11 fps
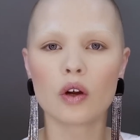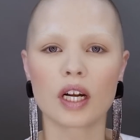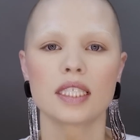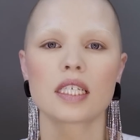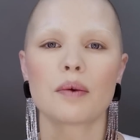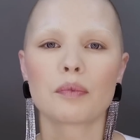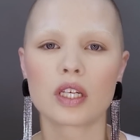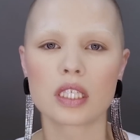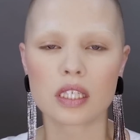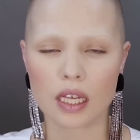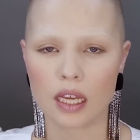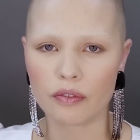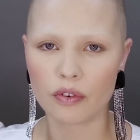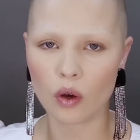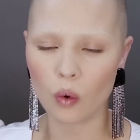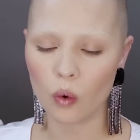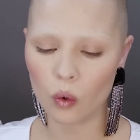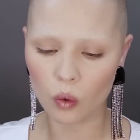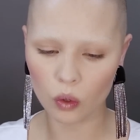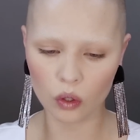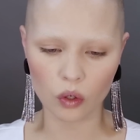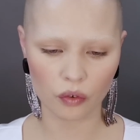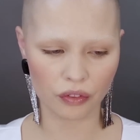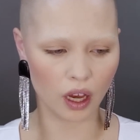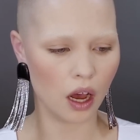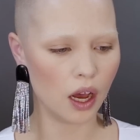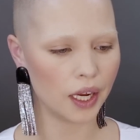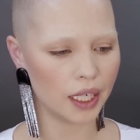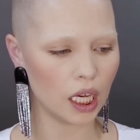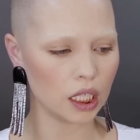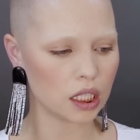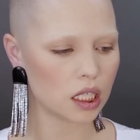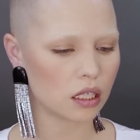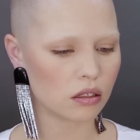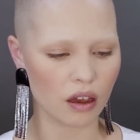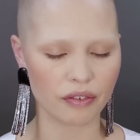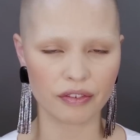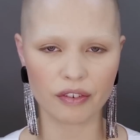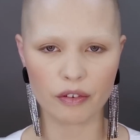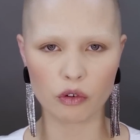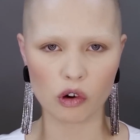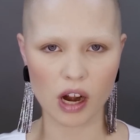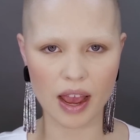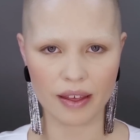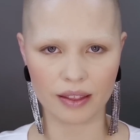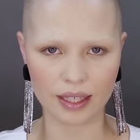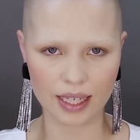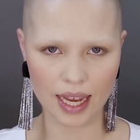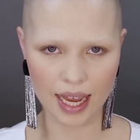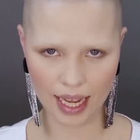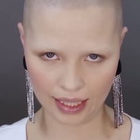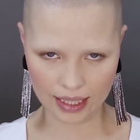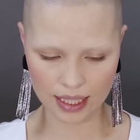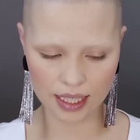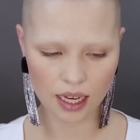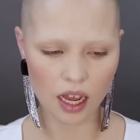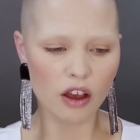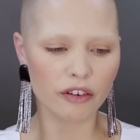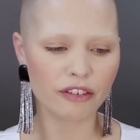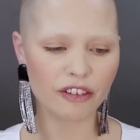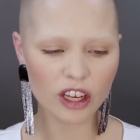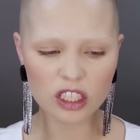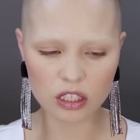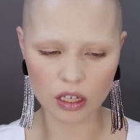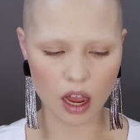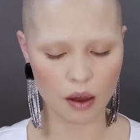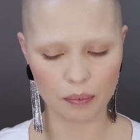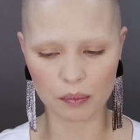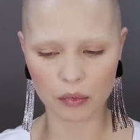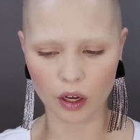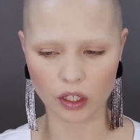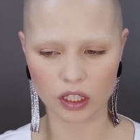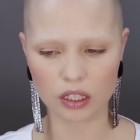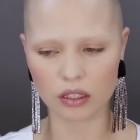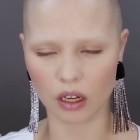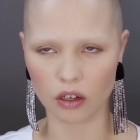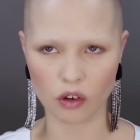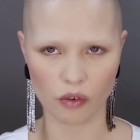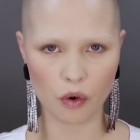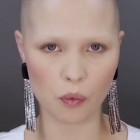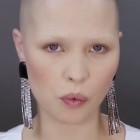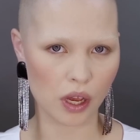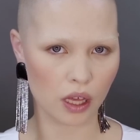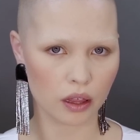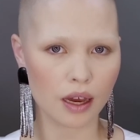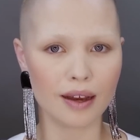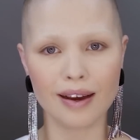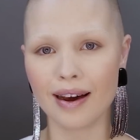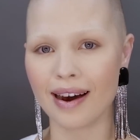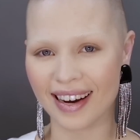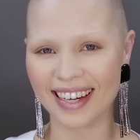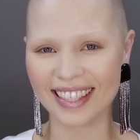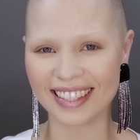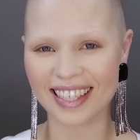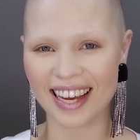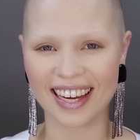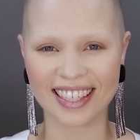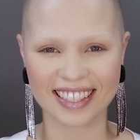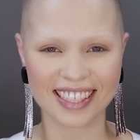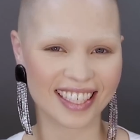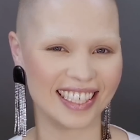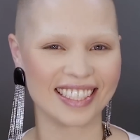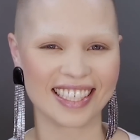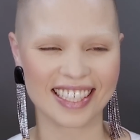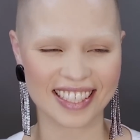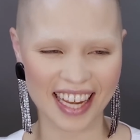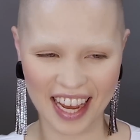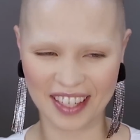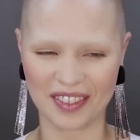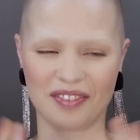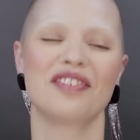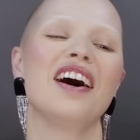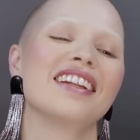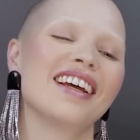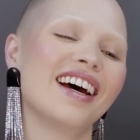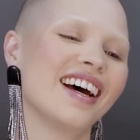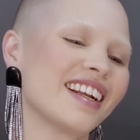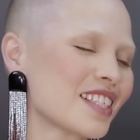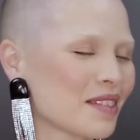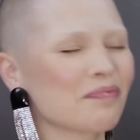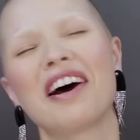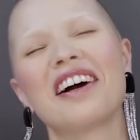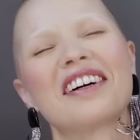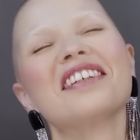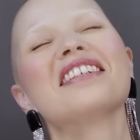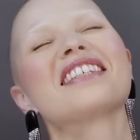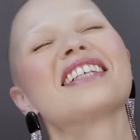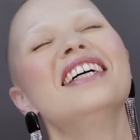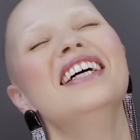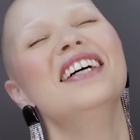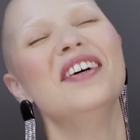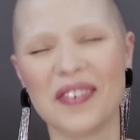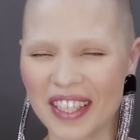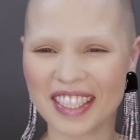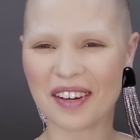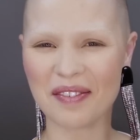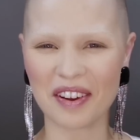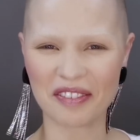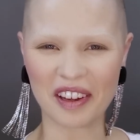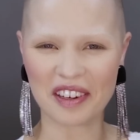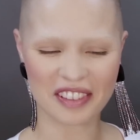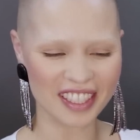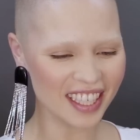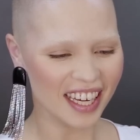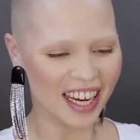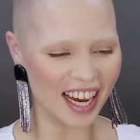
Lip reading: Alright, I'm gonna save all of the highlight stuff for at the end. First up, I'm gonna start off with eyes and glitters and fun and sparkles, which are my favourite.